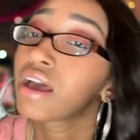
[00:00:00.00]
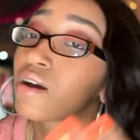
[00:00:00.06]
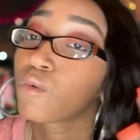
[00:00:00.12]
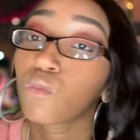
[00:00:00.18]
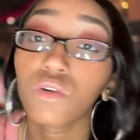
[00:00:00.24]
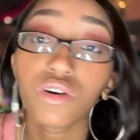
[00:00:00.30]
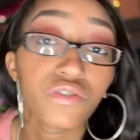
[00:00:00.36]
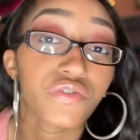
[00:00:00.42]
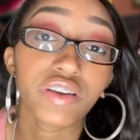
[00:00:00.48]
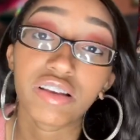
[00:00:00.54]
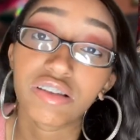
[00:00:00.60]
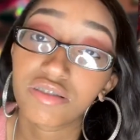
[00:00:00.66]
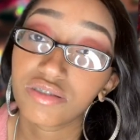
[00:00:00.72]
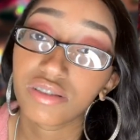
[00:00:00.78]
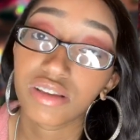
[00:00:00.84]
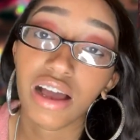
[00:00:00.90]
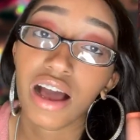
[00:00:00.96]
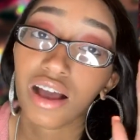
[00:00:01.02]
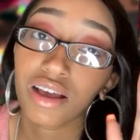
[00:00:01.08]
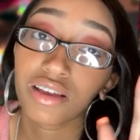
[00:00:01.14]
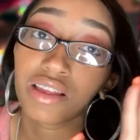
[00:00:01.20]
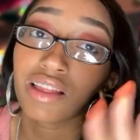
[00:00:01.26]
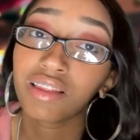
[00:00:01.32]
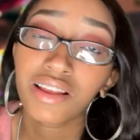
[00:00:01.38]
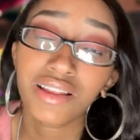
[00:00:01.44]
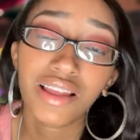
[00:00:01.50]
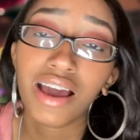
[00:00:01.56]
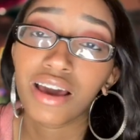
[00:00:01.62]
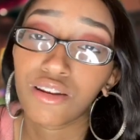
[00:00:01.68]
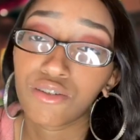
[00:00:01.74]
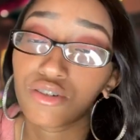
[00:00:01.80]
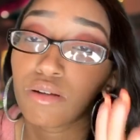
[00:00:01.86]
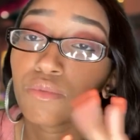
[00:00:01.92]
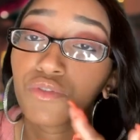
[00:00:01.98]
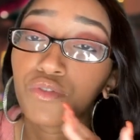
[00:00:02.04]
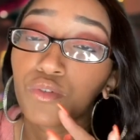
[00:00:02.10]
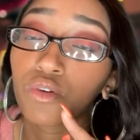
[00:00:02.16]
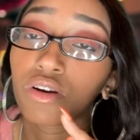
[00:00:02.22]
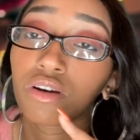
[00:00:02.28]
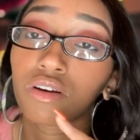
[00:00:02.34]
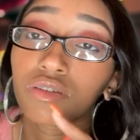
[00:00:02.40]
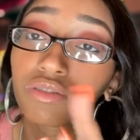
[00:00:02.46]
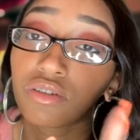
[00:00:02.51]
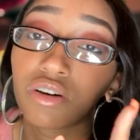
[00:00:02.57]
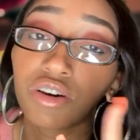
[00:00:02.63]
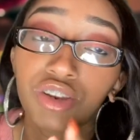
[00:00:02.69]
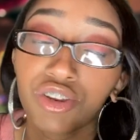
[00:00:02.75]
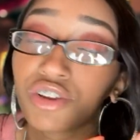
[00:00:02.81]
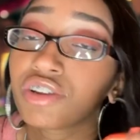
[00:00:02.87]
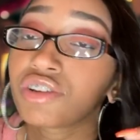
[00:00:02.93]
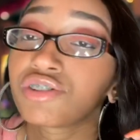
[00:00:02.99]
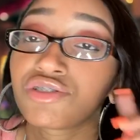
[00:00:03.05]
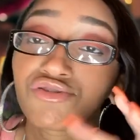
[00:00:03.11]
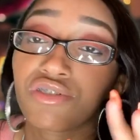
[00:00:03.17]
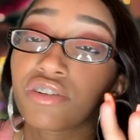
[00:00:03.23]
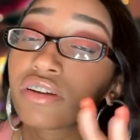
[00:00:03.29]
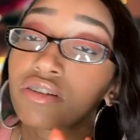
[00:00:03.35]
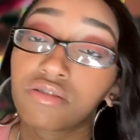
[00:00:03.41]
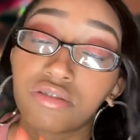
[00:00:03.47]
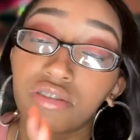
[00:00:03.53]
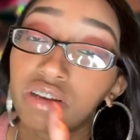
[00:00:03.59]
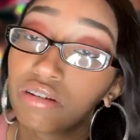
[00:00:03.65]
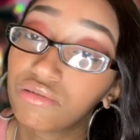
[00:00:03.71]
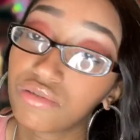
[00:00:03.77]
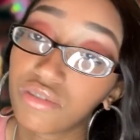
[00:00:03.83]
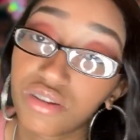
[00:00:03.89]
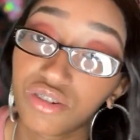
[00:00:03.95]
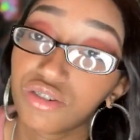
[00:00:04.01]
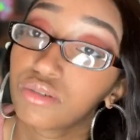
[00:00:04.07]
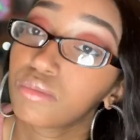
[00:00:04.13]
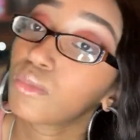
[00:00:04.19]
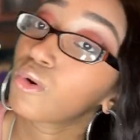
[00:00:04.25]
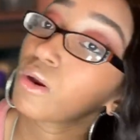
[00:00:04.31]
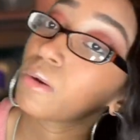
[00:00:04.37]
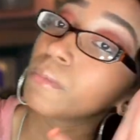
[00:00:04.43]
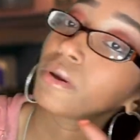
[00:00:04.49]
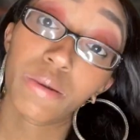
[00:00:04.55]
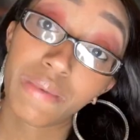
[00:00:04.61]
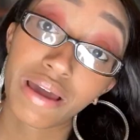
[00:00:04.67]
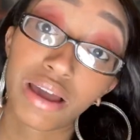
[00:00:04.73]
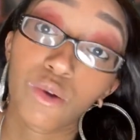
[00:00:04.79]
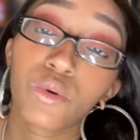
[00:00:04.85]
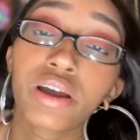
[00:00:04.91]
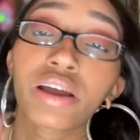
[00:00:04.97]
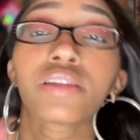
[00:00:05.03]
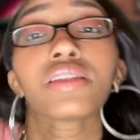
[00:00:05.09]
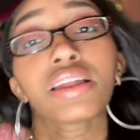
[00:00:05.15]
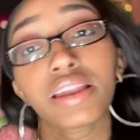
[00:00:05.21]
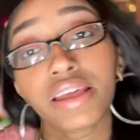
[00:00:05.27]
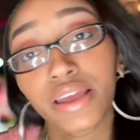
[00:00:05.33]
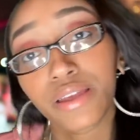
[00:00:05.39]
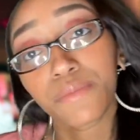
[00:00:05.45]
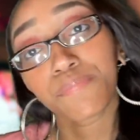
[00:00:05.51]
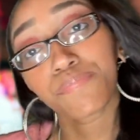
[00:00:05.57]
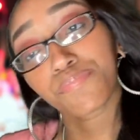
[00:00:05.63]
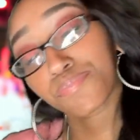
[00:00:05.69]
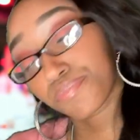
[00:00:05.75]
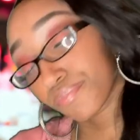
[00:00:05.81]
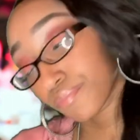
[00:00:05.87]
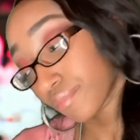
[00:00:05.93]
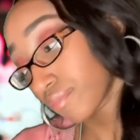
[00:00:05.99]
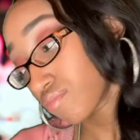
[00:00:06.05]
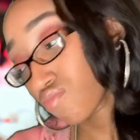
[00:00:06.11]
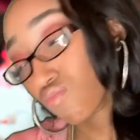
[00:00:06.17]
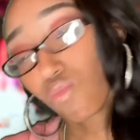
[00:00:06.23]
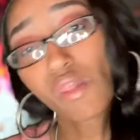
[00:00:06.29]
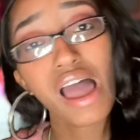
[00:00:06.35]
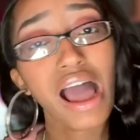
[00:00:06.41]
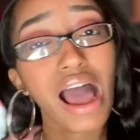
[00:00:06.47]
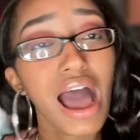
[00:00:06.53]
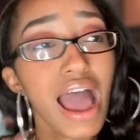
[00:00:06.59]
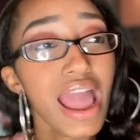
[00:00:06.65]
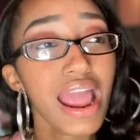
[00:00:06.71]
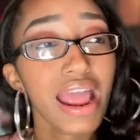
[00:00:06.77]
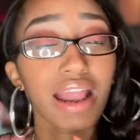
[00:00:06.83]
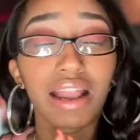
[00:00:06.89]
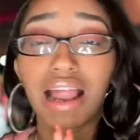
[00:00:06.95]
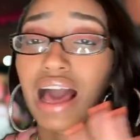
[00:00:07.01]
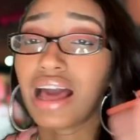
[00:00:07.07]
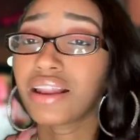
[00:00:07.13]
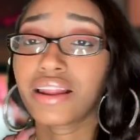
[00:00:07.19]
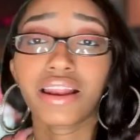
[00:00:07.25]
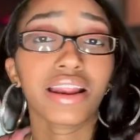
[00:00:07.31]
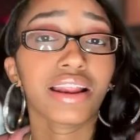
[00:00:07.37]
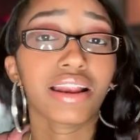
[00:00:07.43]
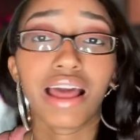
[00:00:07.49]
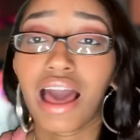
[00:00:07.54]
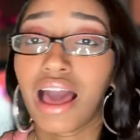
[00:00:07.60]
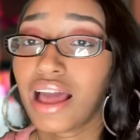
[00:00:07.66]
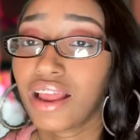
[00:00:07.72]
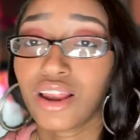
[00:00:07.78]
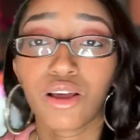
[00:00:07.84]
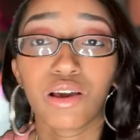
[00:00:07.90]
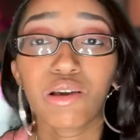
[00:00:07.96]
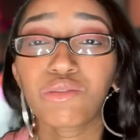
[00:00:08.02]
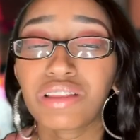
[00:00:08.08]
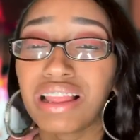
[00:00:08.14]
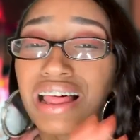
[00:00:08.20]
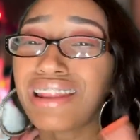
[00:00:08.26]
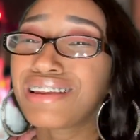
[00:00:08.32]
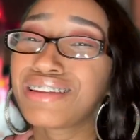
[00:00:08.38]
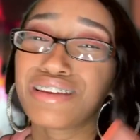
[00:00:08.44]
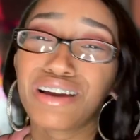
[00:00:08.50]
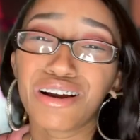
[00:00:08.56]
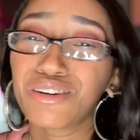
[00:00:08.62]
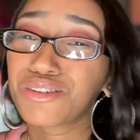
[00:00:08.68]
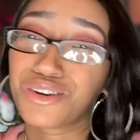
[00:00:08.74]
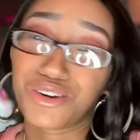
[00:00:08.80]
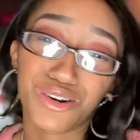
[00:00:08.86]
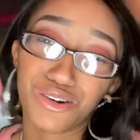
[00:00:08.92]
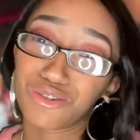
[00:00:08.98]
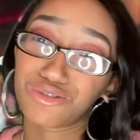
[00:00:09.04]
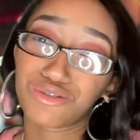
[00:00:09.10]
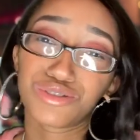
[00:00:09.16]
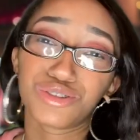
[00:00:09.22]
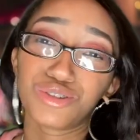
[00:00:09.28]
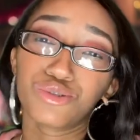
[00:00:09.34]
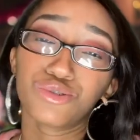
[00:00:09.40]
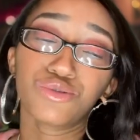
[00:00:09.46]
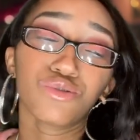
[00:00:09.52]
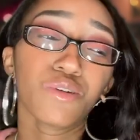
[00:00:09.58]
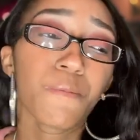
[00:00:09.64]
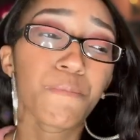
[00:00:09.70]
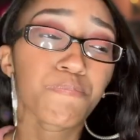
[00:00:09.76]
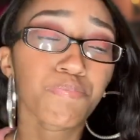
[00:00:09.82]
Woofies, because I think they got in trouble for the underage drinking, so don't do this shit anymore. But back when they did, and and you know it was a lot of young girls too.